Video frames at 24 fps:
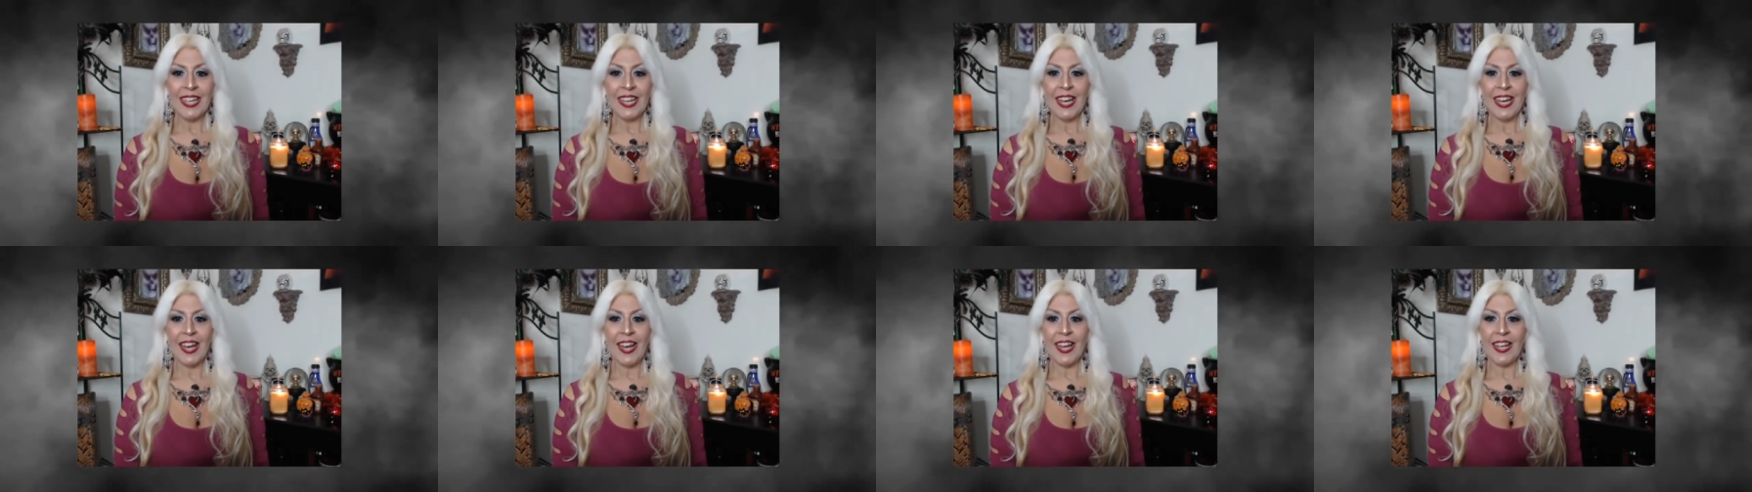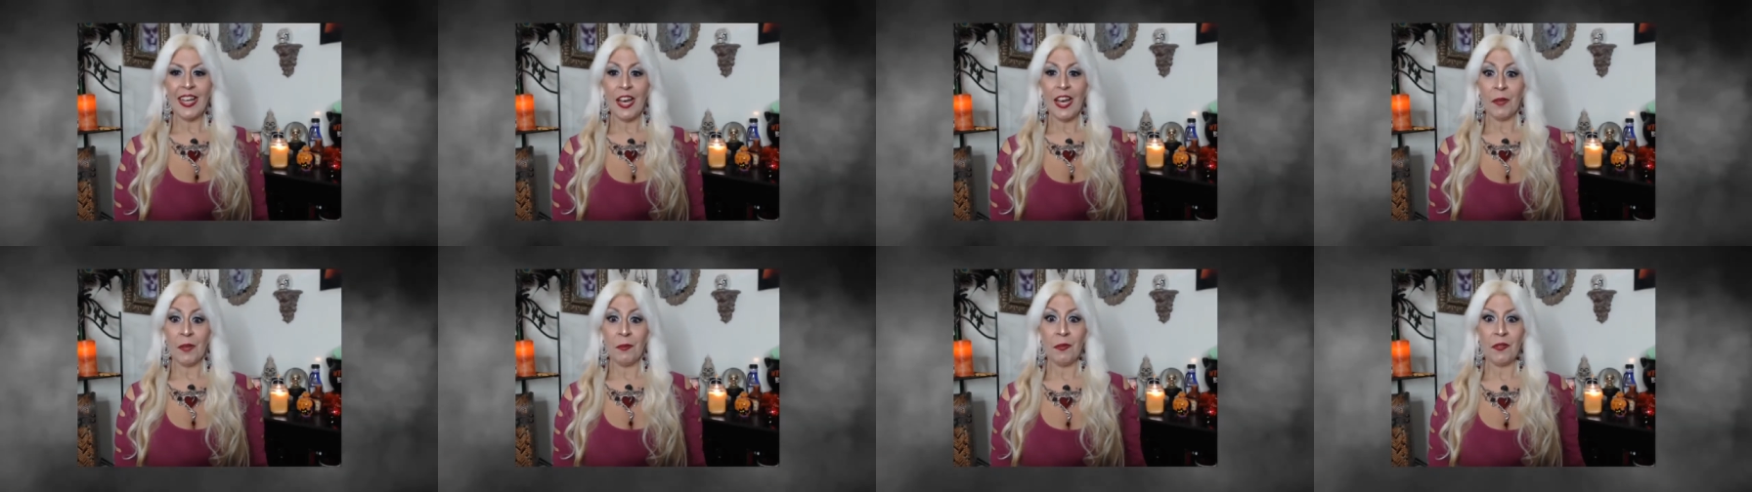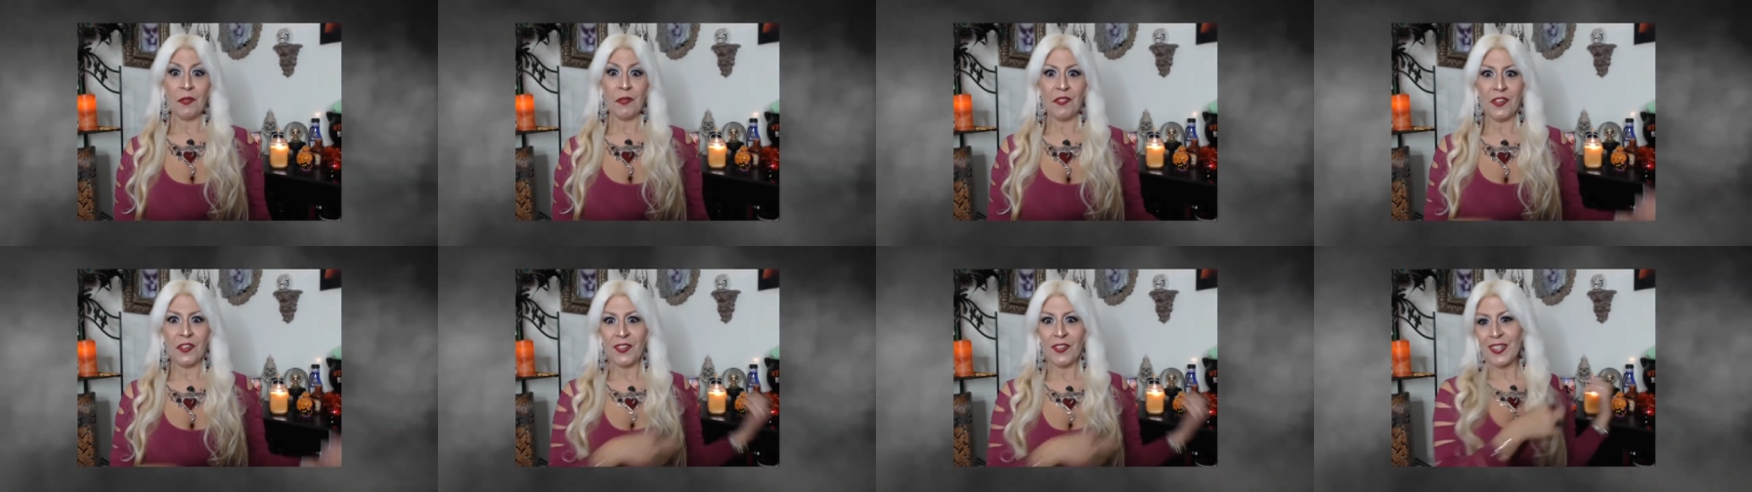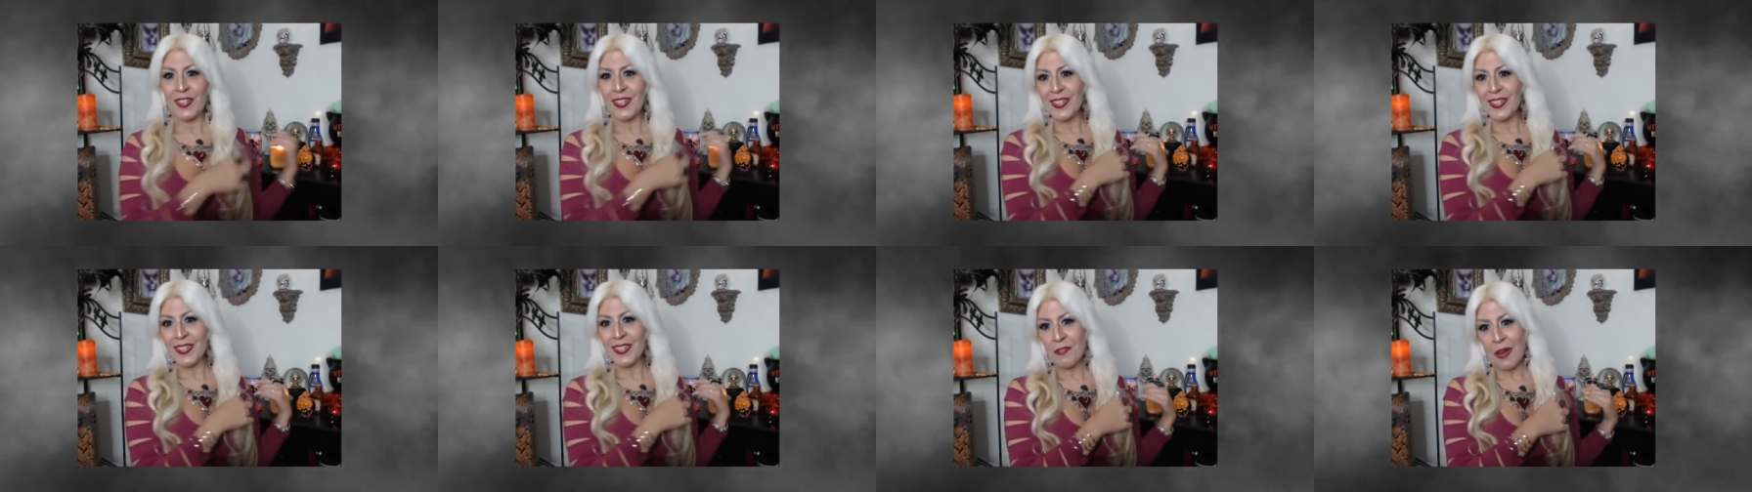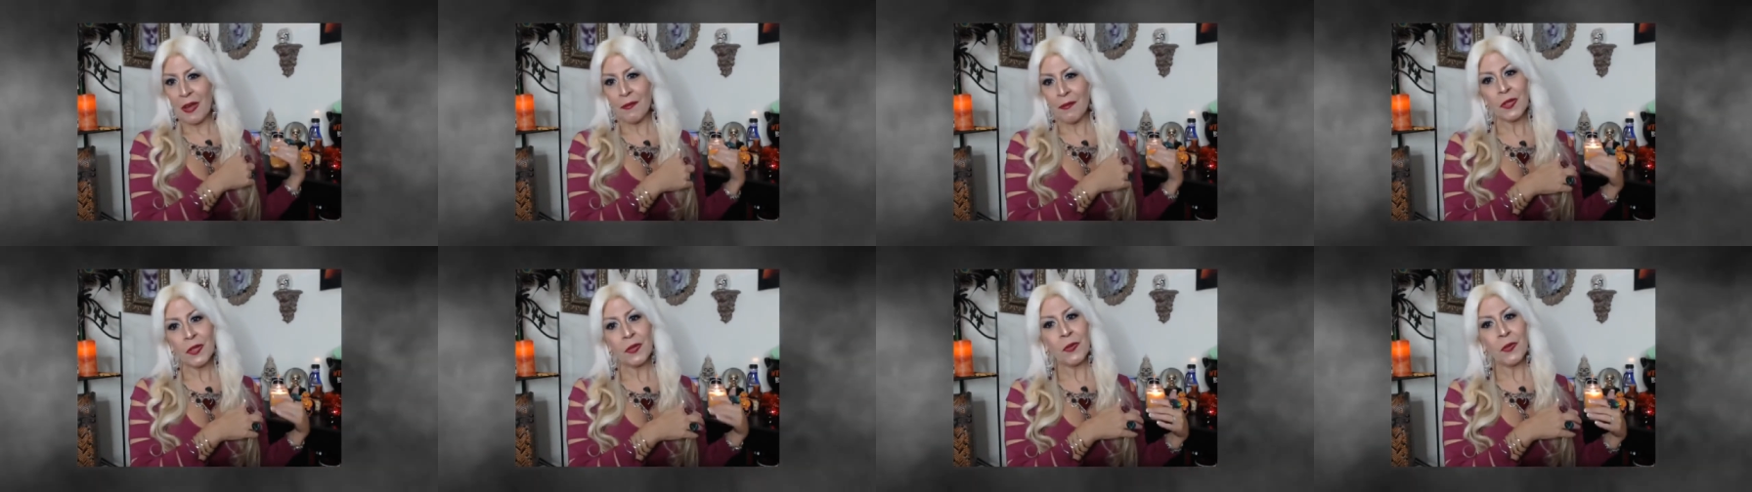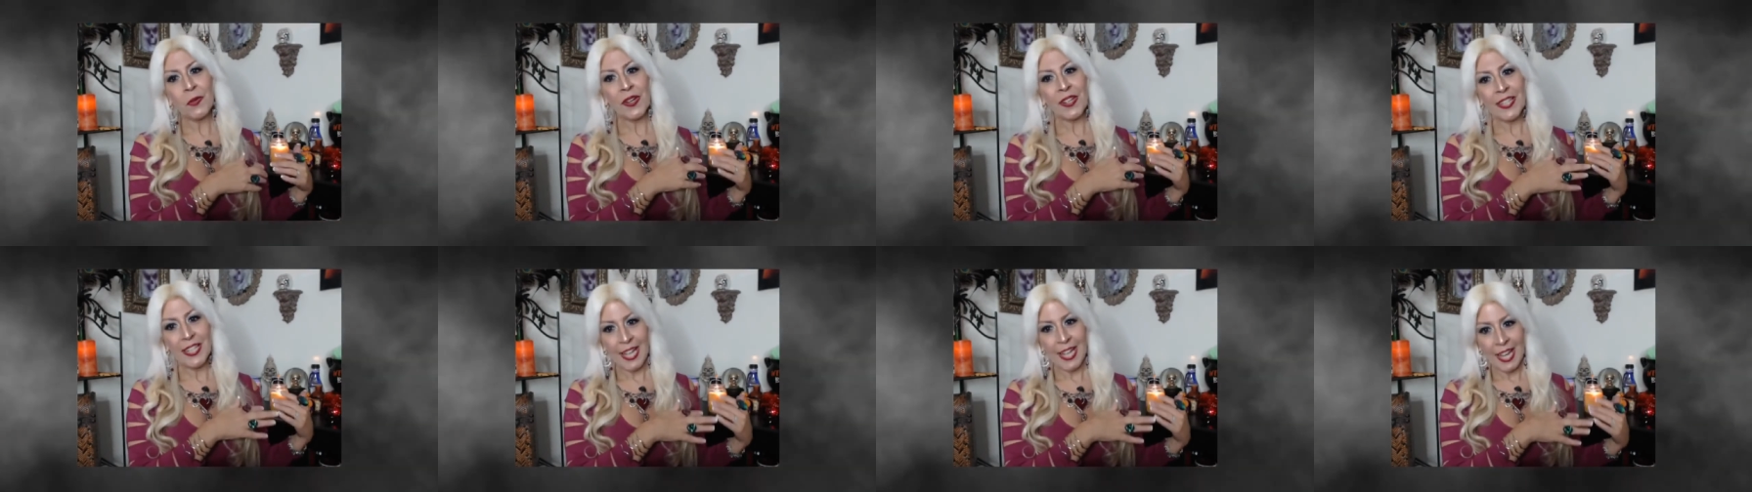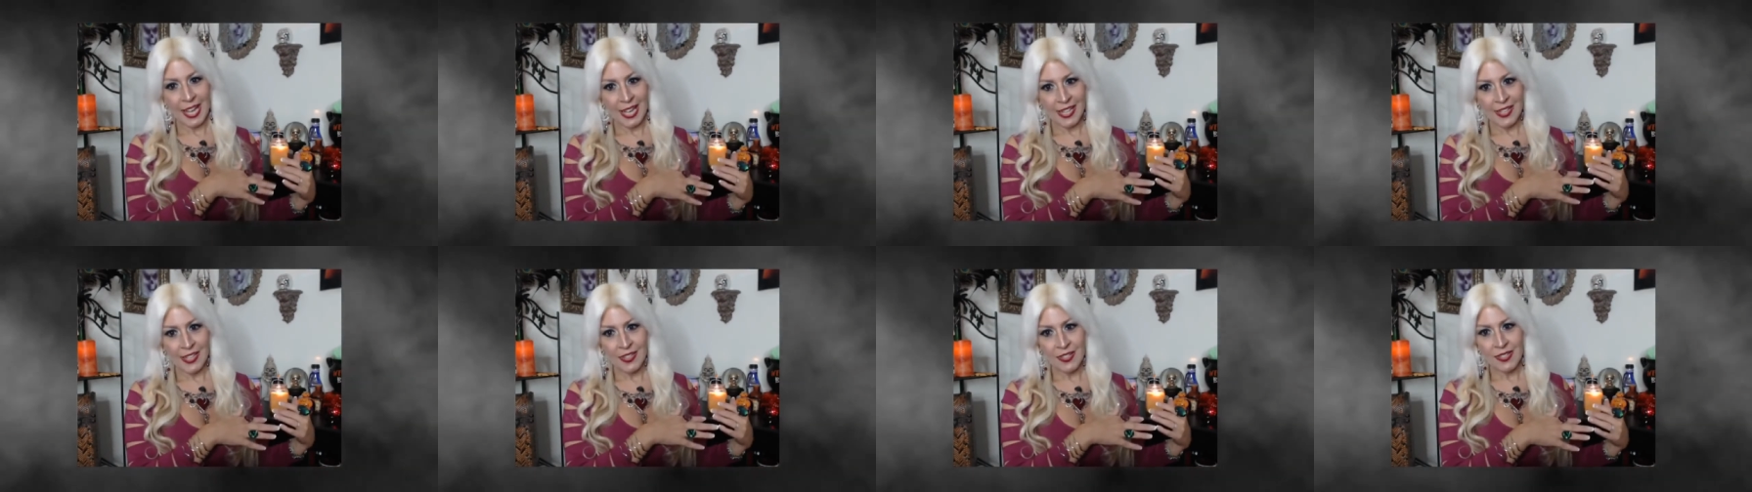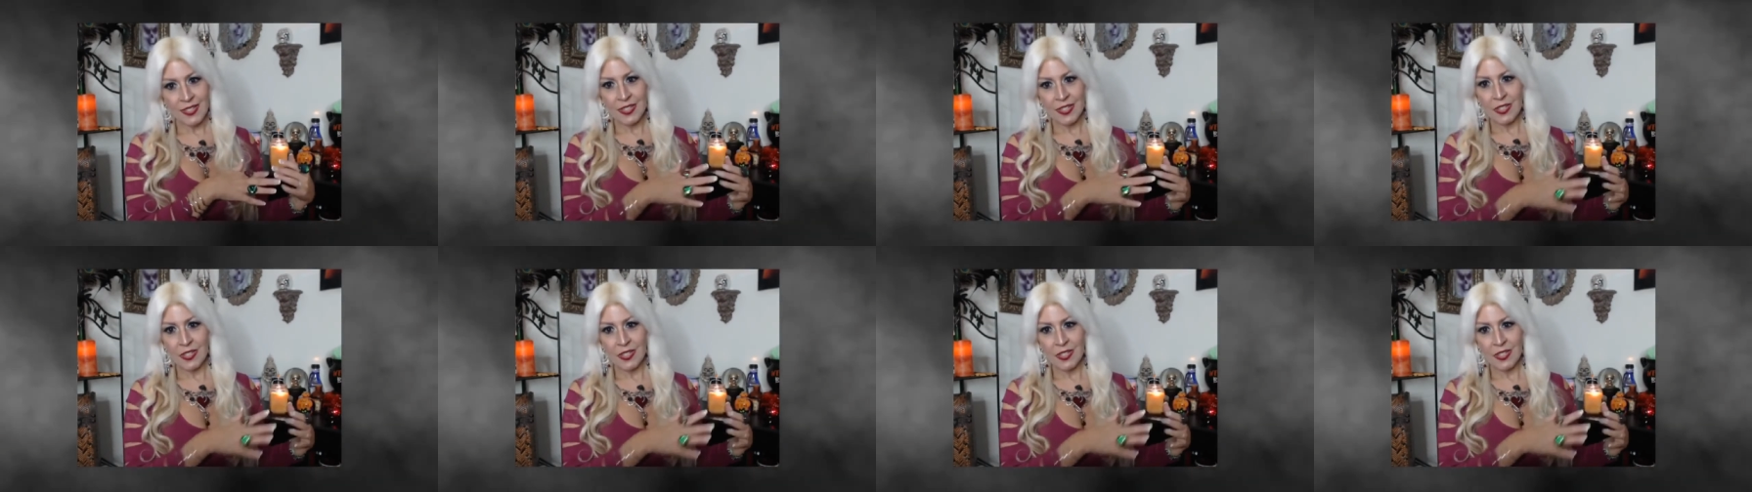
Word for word: I, I prefer the ceramic one in the house